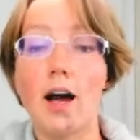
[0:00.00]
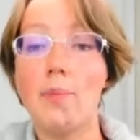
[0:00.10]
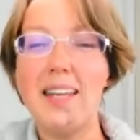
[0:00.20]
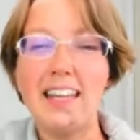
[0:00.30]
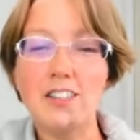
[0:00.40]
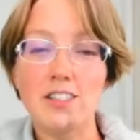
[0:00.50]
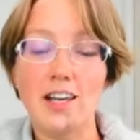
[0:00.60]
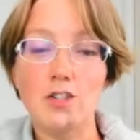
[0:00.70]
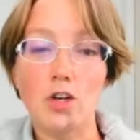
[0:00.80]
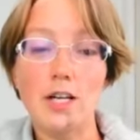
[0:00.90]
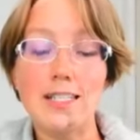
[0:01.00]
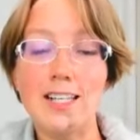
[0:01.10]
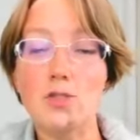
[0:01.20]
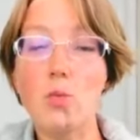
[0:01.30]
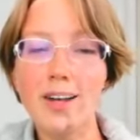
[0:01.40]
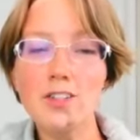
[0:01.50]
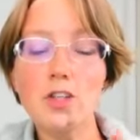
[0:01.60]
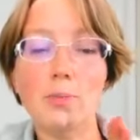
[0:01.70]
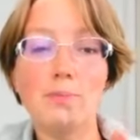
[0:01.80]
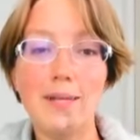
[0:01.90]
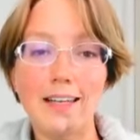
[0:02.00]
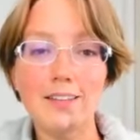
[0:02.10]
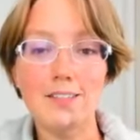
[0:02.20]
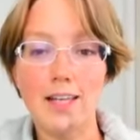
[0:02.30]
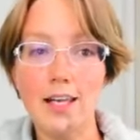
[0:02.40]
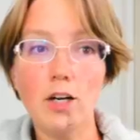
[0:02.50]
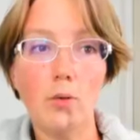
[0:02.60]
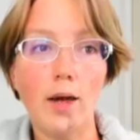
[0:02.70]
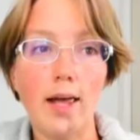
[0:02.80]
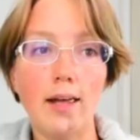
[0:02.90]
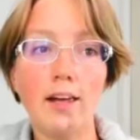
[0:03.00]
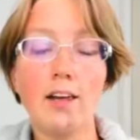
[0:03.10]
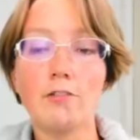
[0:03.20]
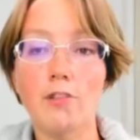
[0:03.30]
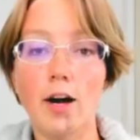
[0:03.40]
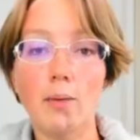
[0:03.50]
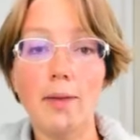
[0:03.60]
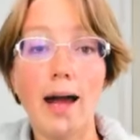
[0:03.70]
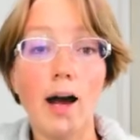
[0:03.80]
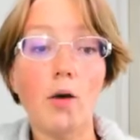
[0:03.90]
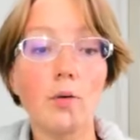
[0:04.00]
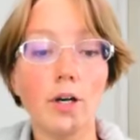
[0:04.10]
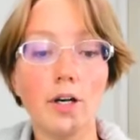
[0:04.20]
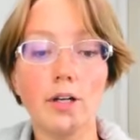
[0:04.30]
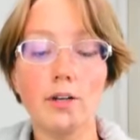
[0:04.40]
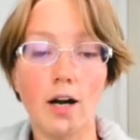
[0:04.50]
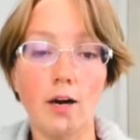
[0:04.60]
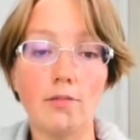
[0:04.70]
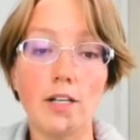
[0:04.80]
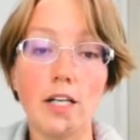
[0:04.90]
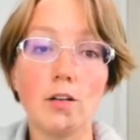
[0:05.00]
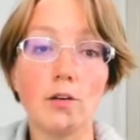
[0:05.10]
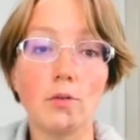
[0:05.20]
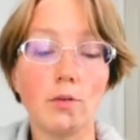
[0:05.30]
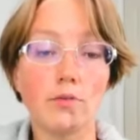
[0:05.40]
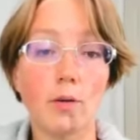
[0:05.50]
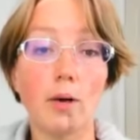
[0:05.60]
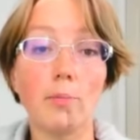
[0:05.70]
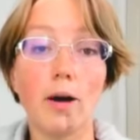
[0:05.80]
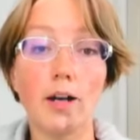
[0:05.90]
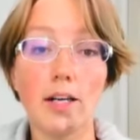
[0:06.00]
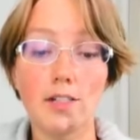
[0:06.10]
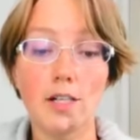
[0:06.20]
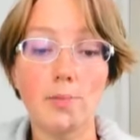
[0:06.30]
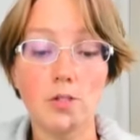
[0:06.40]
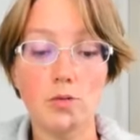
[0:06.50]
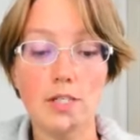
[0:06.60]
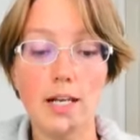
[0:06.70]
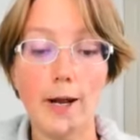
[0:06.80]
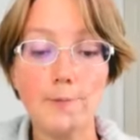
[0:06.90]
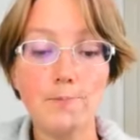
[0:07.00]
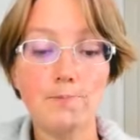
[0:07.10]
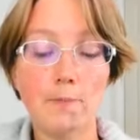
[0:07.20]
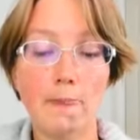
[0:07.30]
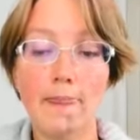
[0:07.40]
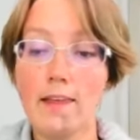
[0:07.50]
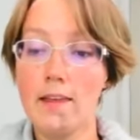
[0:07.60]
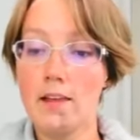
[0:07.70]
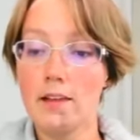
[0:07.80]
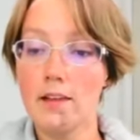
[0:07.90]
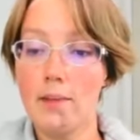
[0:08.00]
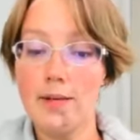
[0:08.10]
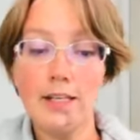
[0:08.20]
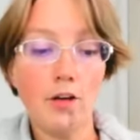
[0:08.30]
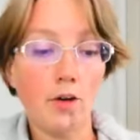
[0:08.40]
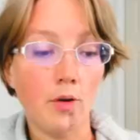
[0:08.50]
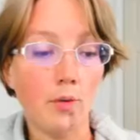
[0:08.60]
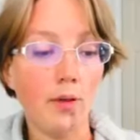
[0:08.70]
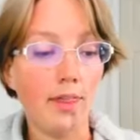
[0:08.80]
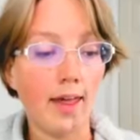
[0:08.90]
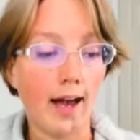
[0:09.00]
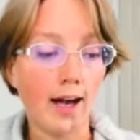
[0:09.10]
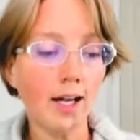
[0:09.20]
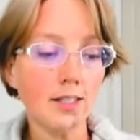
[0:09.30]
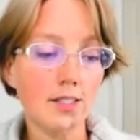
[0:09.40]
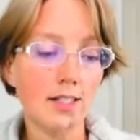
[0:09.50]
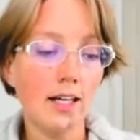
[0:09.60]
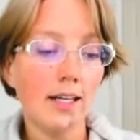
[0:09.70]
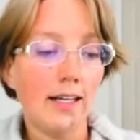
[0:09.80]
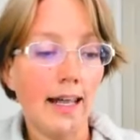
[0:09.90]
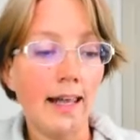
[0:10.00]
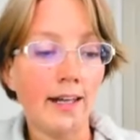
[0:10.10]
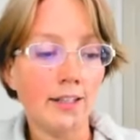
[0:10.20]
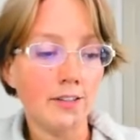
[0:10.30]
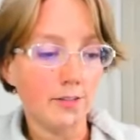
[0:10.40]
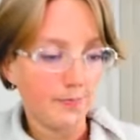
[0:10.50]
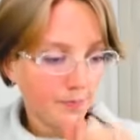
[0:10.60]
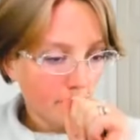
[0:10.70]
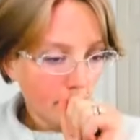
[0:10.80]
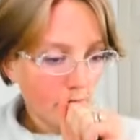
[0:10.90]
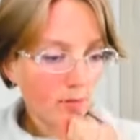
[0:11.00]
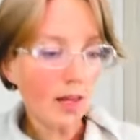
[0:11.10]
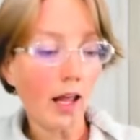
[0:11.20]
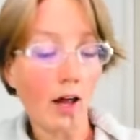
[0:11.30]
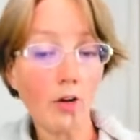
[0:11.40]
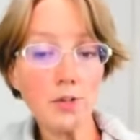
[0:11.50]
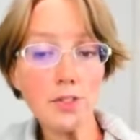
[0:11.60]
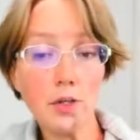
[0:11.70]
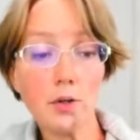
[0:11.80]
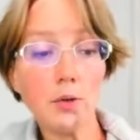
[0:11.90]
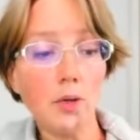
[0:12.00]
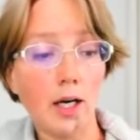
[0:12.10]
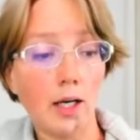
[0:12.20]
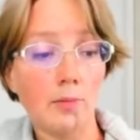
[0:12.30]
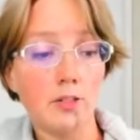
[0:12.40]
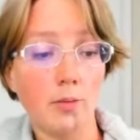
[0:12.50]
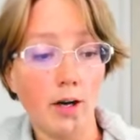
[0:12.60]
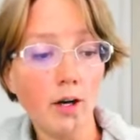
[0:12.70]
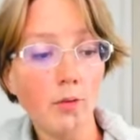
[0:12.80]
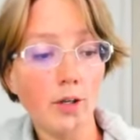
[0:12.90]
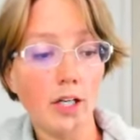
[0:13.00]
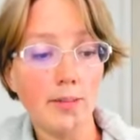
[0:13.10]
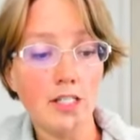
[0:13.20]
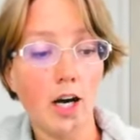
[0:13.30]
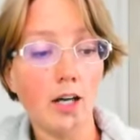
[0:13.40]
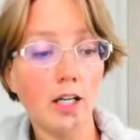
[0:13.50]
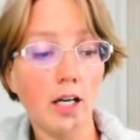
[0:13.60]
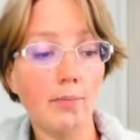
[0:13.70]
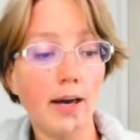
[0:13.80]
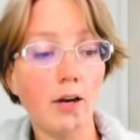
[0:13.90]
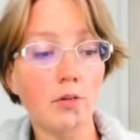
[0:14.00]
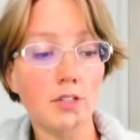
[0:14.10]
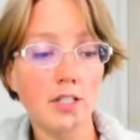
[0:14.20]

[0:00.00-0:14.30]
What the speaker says: insights or ideas. What is your biggest takeaway from our video, from our podcast episode today? Let me know that. And also, tomorrow we're going to be talking about